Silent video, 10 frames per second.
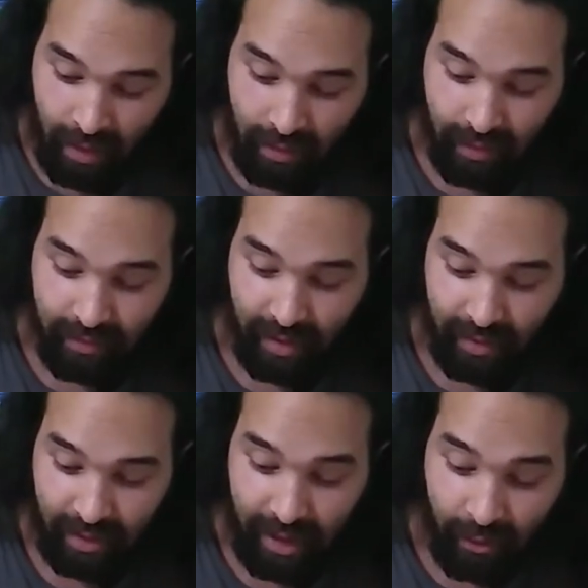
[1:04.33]
And they'll
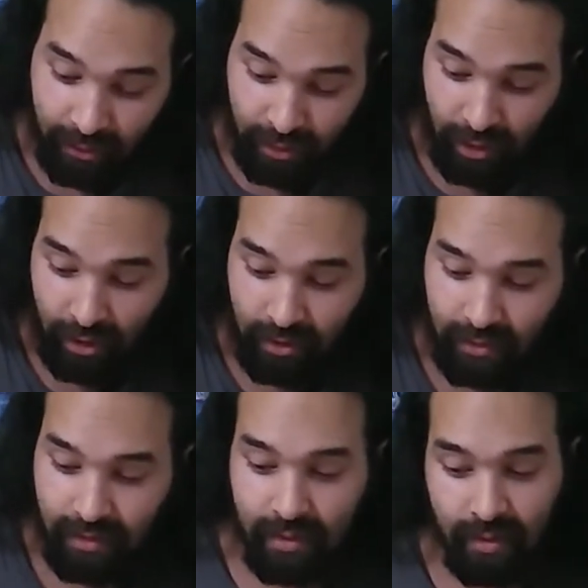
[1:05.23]
take the character
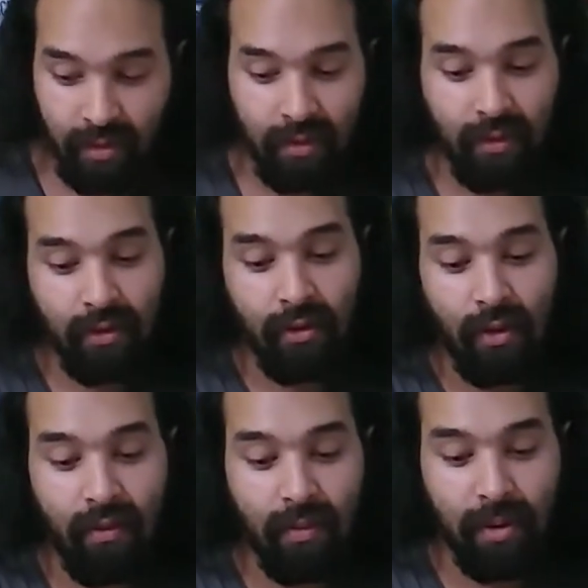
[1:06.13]
cards. So
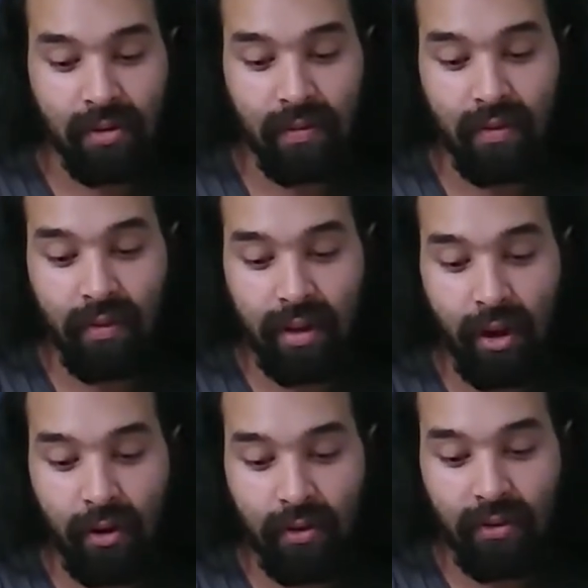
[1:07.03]
you have a bunch of different
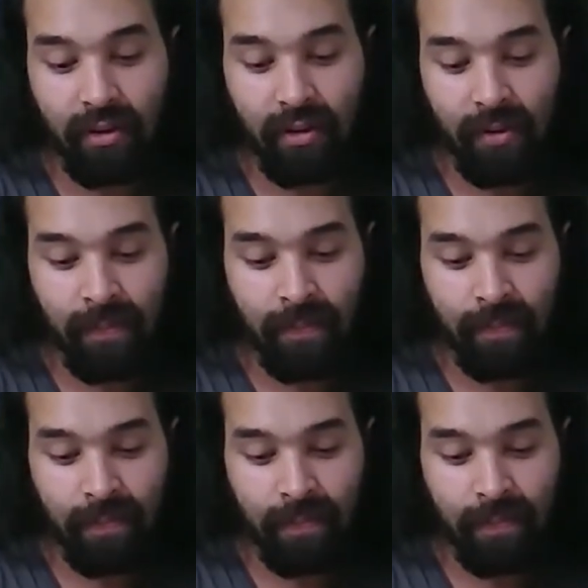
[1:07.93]
characters here.